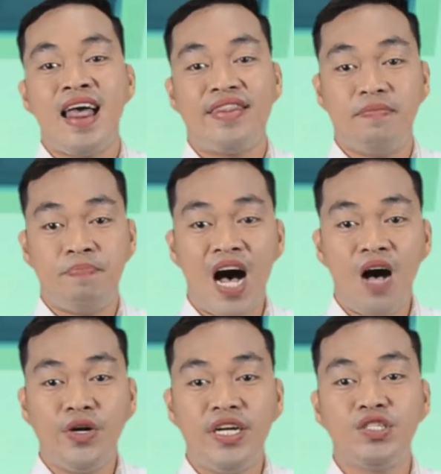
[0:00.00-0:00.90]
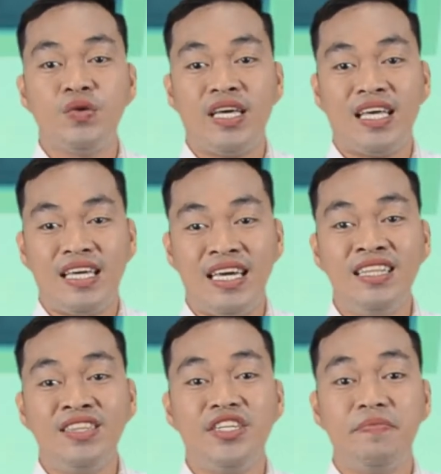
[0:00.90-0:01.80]
The power to
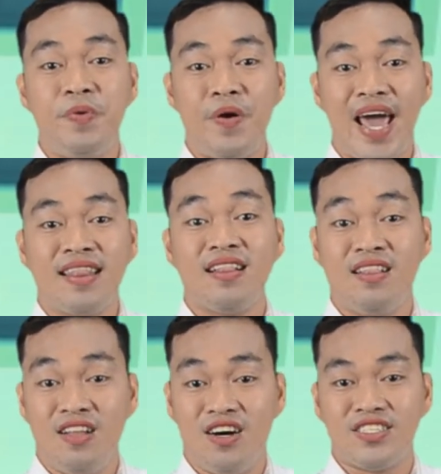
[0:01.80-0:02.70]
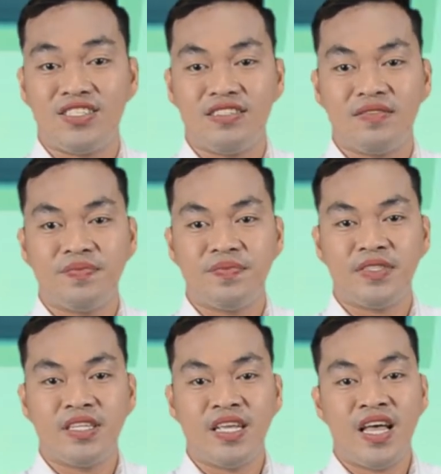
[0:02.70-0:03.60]
interpret laws.
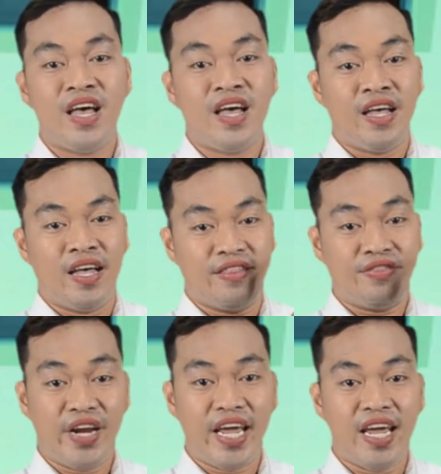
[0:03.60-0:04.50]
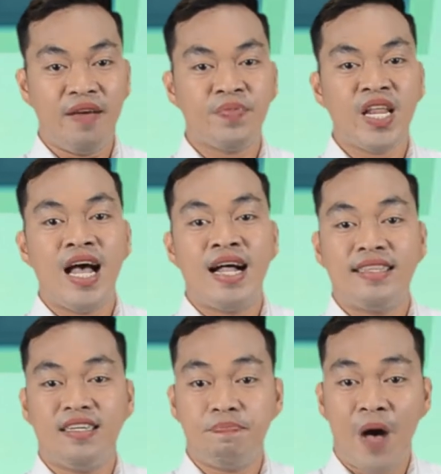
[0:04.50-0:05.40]
And 3.
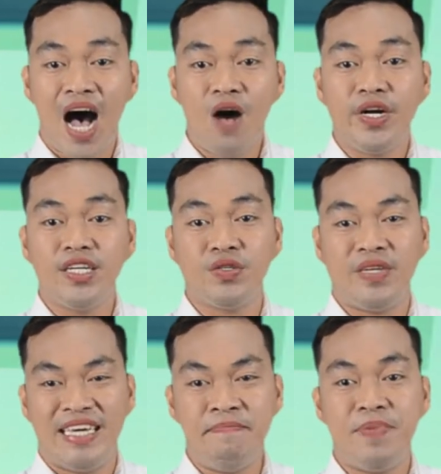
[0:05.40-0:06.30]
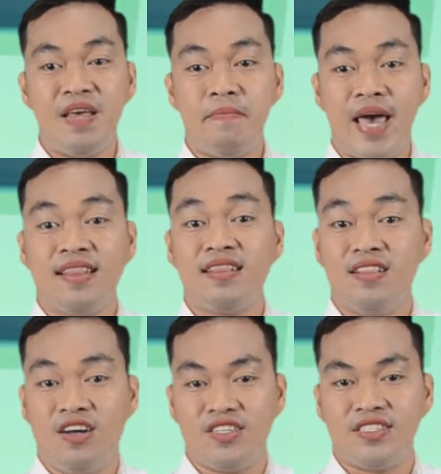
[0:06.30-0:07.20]
The power to implement
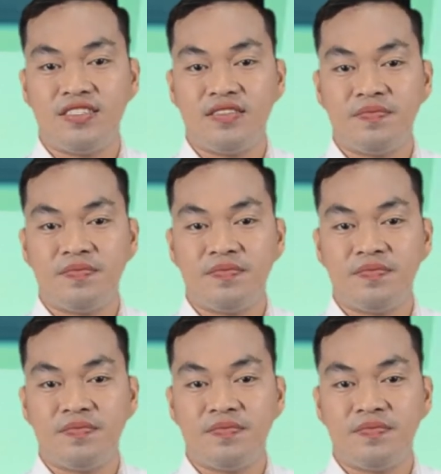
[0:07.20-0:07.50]
laws.